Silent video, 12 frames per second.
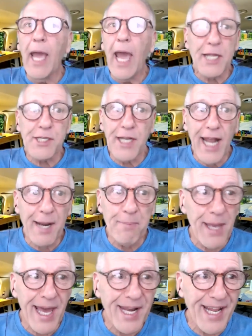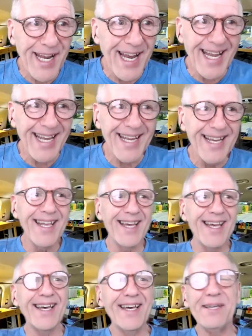Has it had a pet in it?
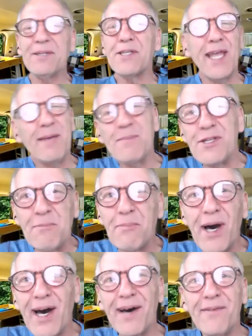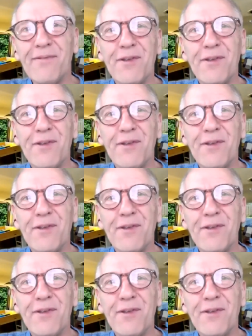Same as above.